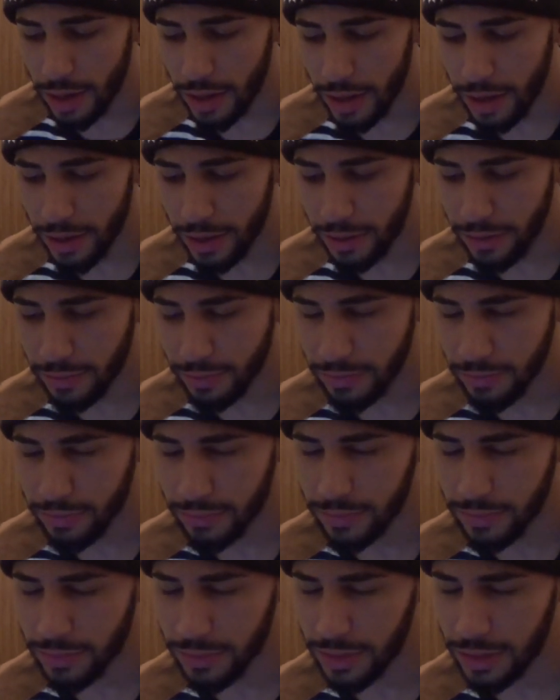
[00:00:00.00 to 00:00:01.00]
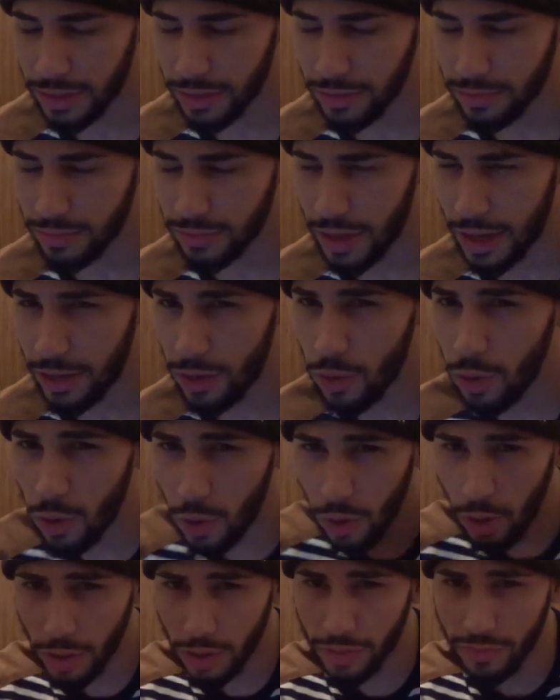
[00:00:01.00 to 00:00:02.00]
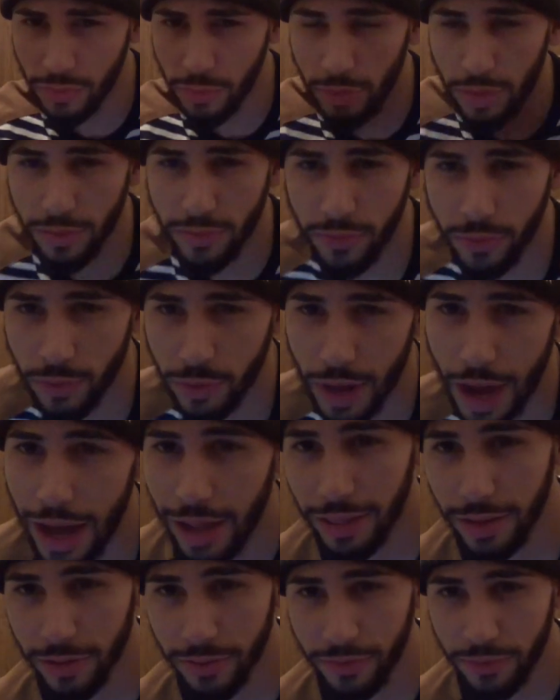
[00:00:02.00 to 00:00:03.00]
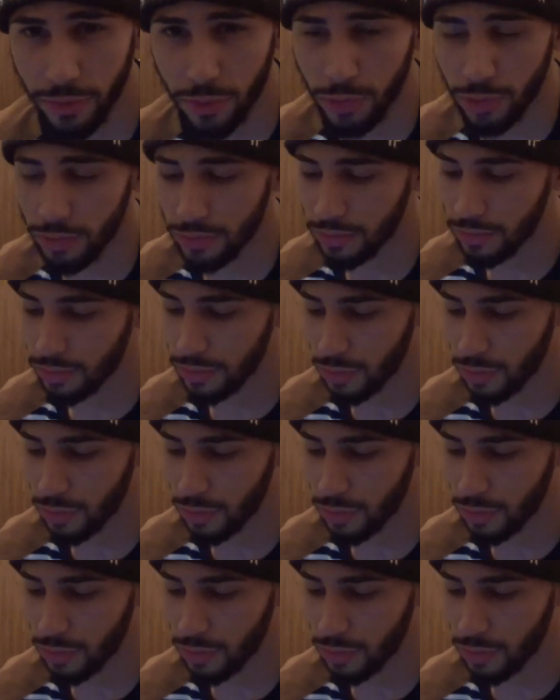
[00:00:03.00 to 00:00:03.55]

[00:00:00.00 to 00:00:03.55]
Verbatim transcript: And yeah, I know all of you love food. I love food.